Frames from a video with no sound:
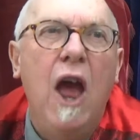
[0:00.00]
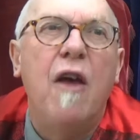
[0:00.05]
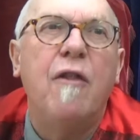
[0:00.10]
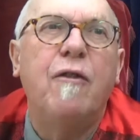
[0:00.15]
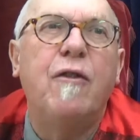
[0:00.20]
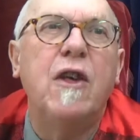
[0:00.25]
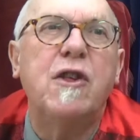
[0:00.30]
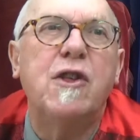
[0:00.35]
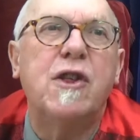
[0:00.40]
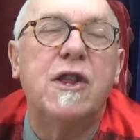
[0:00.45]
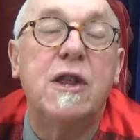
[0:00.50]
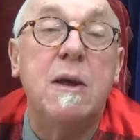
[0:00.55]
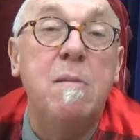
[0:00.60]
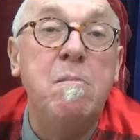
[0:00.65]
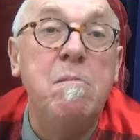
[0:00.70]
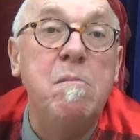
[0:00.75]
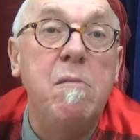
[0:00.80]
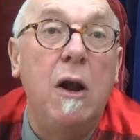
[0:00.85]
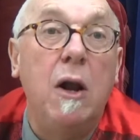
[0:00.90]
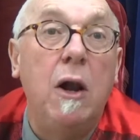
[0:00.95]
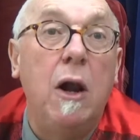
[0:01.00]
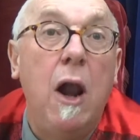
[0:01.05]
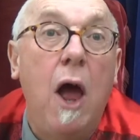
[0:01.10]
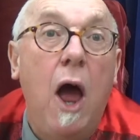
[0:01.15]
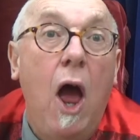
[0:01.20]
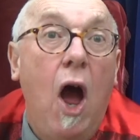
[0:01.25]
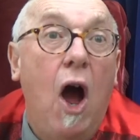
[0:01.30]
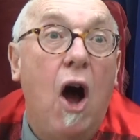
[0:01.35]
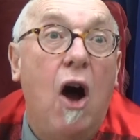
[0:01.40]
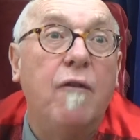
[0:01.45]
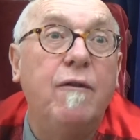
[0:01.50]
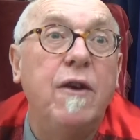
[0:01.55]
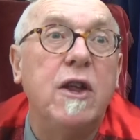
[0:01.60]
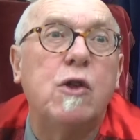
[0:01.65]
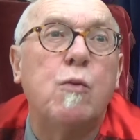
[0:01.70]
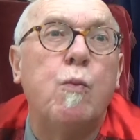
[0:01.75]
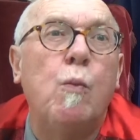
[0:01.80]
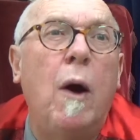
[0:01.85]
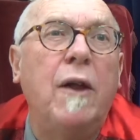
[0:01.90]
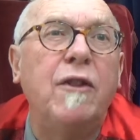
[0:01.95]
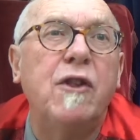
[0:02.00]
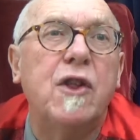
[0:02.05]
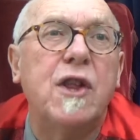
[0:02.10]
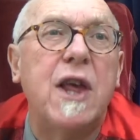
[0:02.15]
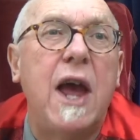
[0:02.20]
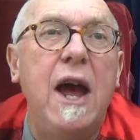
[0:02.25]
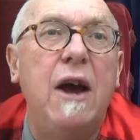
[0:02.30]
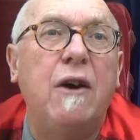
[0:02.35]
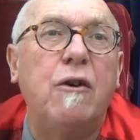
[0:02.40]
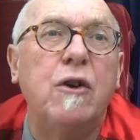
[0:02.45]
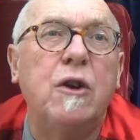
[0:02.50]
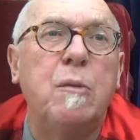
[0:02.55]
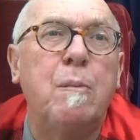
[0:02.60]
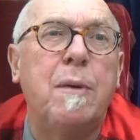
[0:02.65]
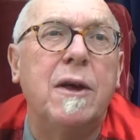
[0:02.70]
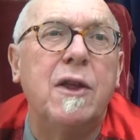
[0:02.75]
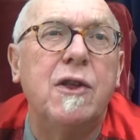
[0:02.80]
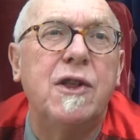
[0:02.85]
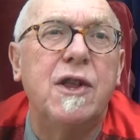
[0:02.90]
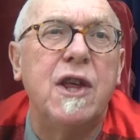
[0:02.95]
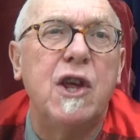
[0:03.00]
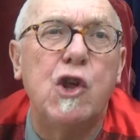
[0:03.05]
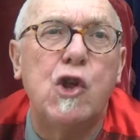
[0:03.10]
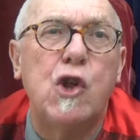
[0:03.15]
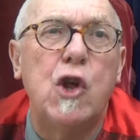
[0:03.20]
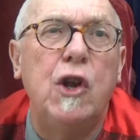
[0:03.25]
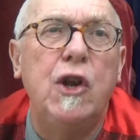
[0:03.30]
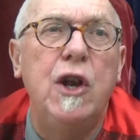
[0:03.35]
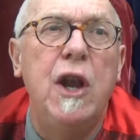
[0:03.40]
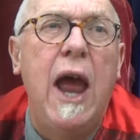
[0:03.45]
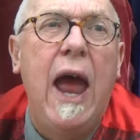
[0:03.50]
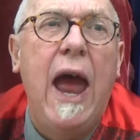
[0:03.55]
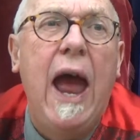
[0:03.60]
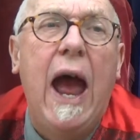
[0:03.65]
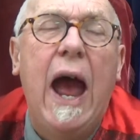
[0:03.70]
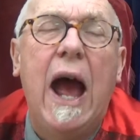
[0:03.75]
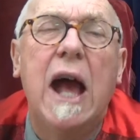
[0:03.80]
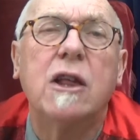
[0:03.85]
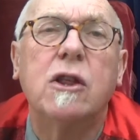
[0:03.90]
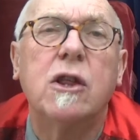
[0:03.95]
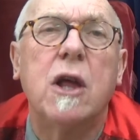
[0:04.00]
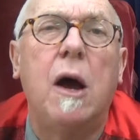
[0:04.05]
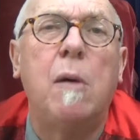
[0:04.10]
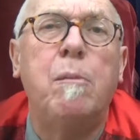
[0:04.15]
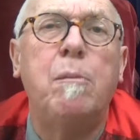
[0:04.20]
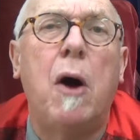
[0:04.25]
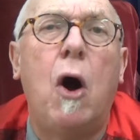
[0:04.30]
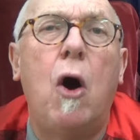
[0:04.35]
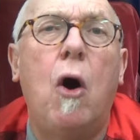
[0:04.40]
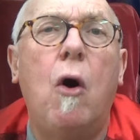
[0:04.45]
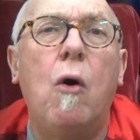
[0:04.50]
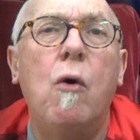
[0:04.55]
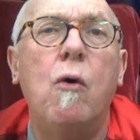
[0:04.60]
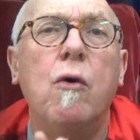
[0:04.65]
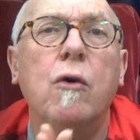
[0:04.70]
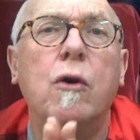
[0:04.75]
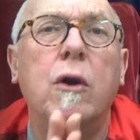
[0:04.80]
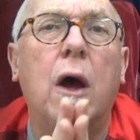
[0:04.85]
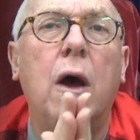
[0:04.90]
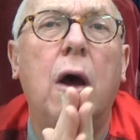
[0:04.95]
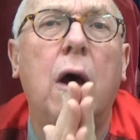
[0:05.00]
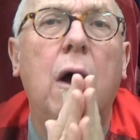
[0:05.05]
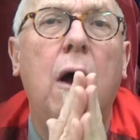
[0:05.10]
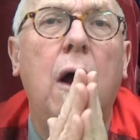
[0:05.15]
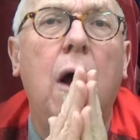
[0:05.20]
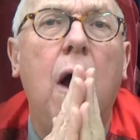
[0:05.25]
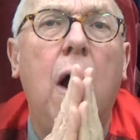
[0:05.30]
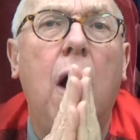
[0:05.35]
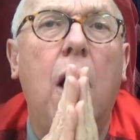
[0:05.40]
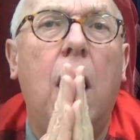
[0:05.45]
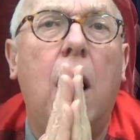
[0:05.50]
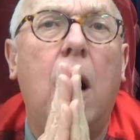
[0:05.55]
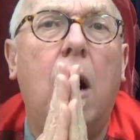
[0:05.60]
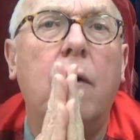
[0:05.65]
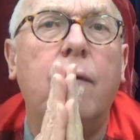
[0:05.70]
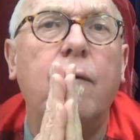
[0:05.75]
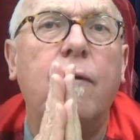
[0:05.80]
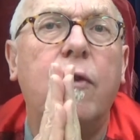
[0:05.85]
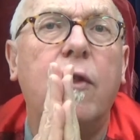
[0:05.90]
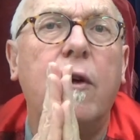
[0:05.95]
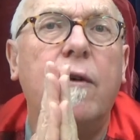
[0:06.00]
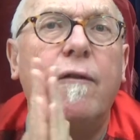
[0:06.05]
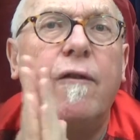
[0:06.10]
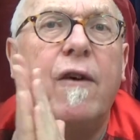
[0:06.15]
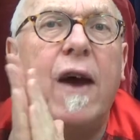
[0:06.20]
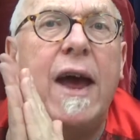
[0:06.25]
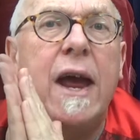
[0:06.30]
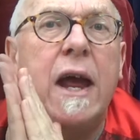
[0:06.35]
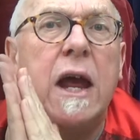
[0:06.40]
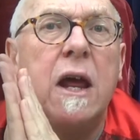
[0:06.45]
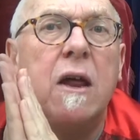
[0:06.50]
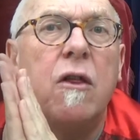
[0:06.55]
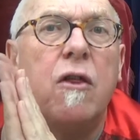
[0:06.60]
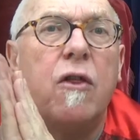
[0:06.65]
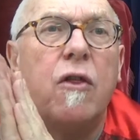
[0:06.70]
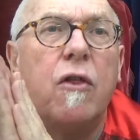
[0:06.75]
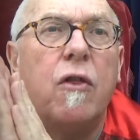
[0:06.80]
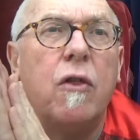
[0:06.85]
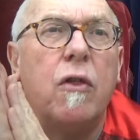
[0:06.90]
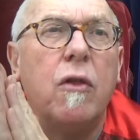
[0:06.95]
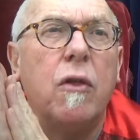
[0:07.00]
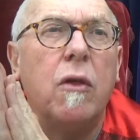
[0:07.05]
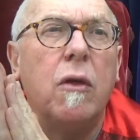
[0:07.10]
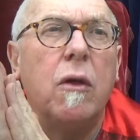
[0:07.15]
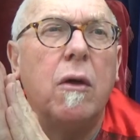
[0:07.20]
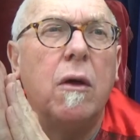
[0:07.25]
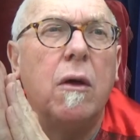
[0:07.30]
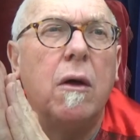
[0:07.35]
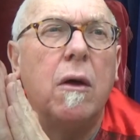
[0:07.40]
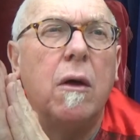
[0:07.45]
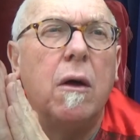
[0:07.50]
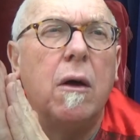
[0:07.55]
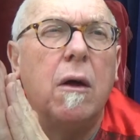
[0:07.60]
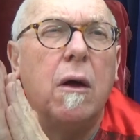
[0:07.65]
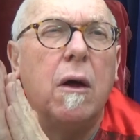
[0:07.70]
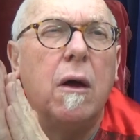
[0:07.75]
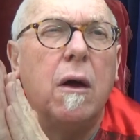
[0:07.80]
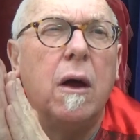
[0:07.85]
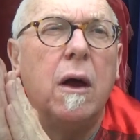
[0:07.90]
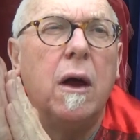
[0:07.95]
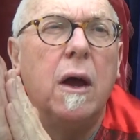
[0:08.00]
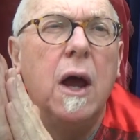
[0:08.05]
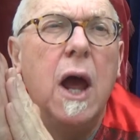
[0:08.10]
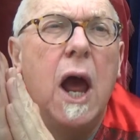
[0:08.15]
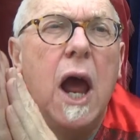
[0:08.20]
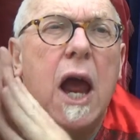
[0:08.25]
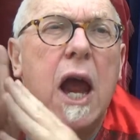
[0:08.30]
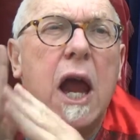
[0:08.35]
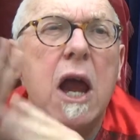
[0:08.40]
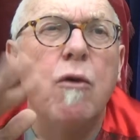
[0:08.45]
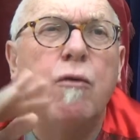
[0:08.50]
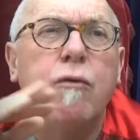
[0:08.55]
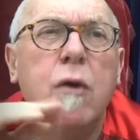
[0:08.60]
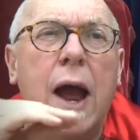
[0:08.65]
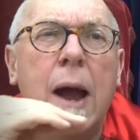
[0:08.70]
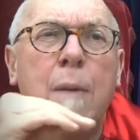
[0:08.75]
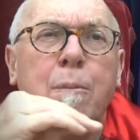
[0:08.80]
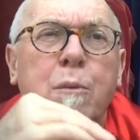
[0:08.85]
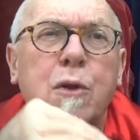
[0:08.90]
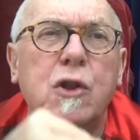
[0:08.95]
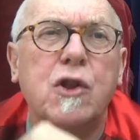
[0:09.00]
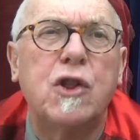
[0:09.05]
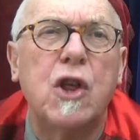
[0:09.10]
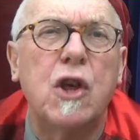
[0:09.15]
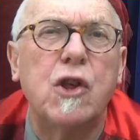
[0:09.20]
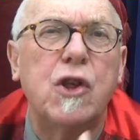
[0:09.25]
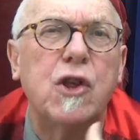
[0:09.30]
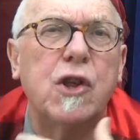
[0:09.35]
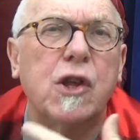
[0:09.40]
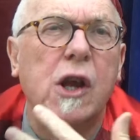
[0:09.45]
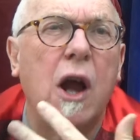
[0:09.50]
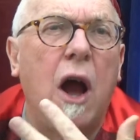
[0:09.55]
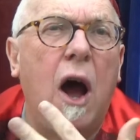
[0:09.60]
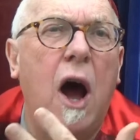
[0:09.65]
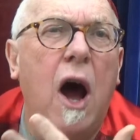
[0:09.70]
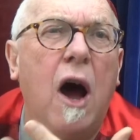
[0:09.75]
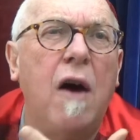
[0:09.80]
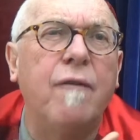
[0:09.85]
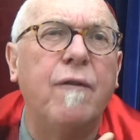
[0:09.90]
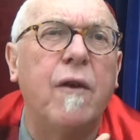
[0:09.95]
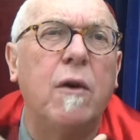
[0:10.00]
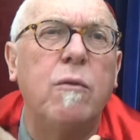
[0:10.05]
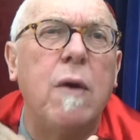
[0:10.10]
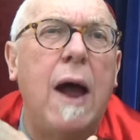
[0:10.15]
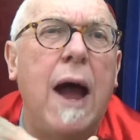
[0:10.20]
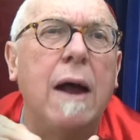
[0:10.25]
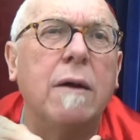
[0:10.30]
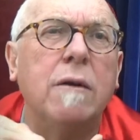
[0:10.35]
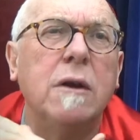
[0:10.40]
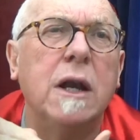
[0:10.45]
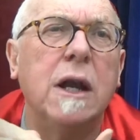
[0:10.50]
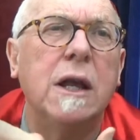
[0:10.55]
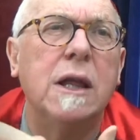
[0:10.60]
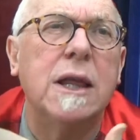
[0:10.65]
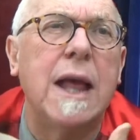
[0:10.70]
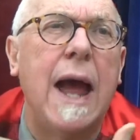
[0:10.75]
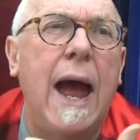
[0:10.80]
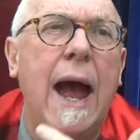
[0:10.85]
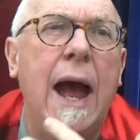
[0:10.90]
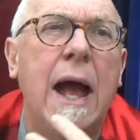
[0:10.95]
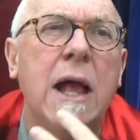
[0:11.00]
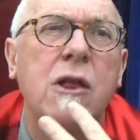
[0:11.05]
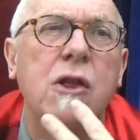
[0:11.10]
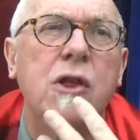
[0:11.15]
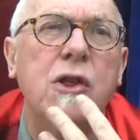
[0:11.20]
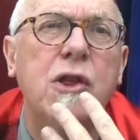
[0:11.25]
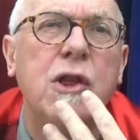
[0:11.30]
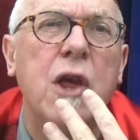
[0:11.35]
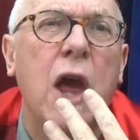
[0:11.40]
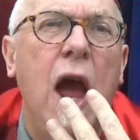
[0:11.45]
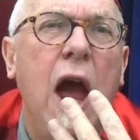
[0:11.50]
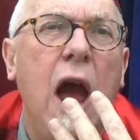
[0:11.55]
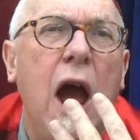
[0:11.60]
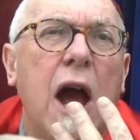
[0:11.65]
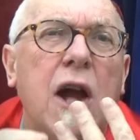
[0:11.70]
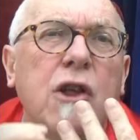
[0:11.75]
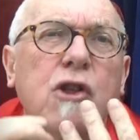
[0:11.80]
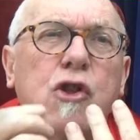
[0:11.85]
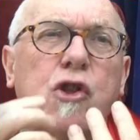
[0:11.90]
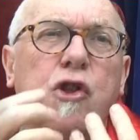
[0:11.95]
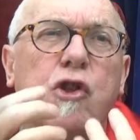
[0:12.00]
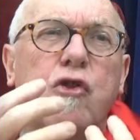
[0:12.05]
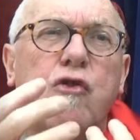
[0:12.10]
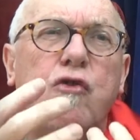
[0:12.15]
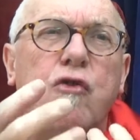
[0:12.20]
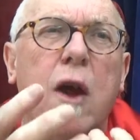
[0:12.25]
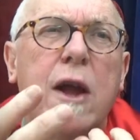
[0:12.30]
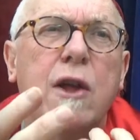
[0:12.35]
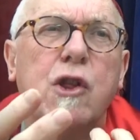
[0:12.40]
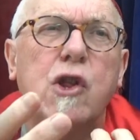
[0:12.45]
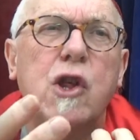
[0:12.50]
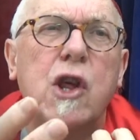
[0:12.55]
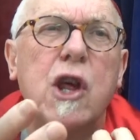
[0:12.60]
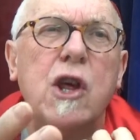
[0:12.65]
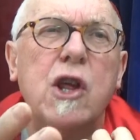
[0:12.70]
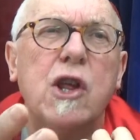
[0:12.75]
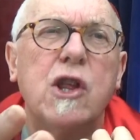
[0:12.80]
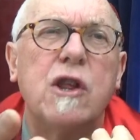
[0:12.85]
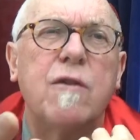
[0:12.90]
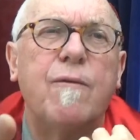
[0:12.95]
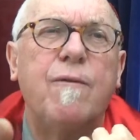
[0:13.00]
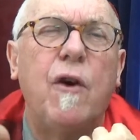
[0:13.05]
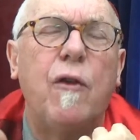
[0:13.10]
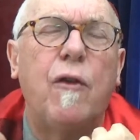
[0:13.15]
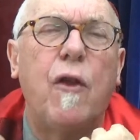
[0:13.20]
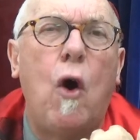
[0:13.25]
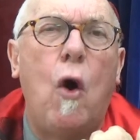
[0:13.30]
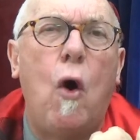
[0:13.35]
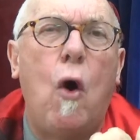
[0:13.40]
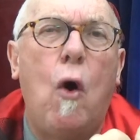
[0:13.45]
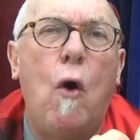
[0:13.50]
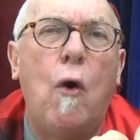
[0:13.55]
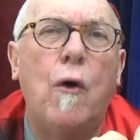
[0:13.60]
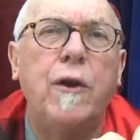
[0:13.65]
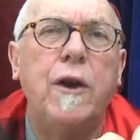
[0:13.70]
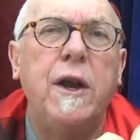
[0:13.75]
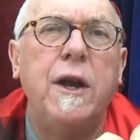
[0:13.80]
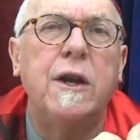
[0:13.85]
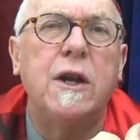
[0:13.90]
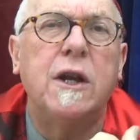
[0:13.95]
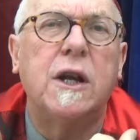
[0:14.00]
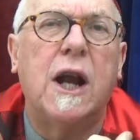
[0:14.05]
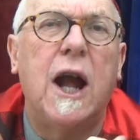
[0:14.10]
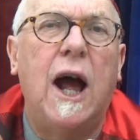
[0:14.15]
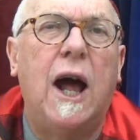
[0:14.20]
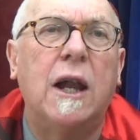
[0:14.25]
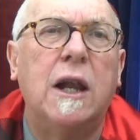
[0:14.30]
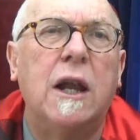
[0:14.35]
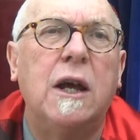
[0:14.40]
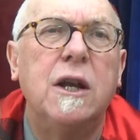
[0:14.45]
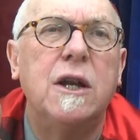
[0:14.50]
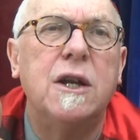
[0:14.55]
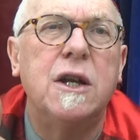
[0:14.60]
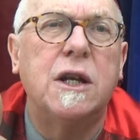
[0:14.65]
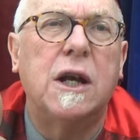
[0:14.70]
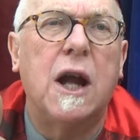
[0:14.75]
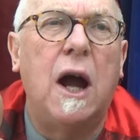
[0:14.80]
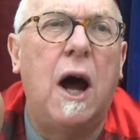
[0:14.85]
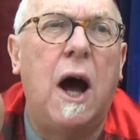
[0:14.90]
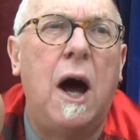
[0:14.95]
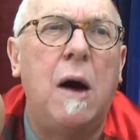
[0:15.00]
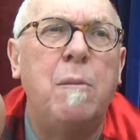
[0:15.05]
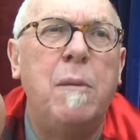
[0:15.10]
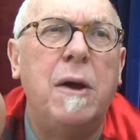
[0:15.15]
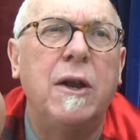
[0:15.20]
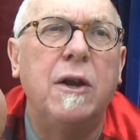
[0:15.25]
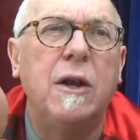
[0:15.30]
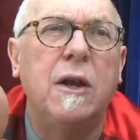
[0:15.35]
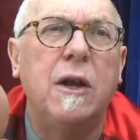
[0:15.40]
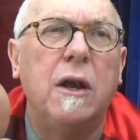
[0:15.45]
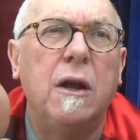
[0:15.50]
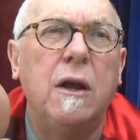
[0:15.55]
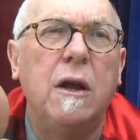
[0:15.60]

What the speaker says: the symbol of his once held position as upholder of the faith. He wraps the scarf around his hands and stretches for the hornet-coloured garment.